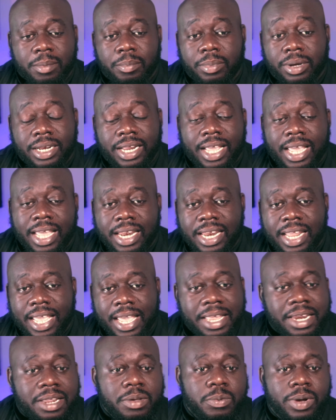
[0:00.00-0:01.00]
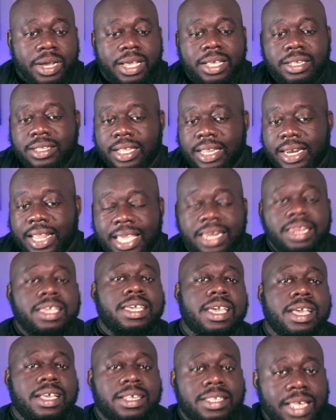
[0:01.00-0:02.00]
But in any ways, in any
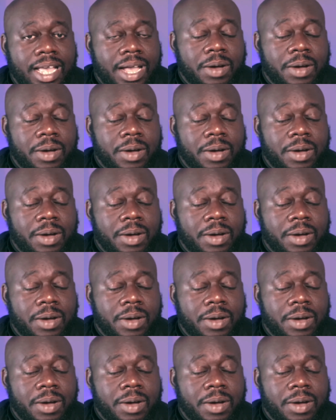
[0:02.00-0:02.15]
case,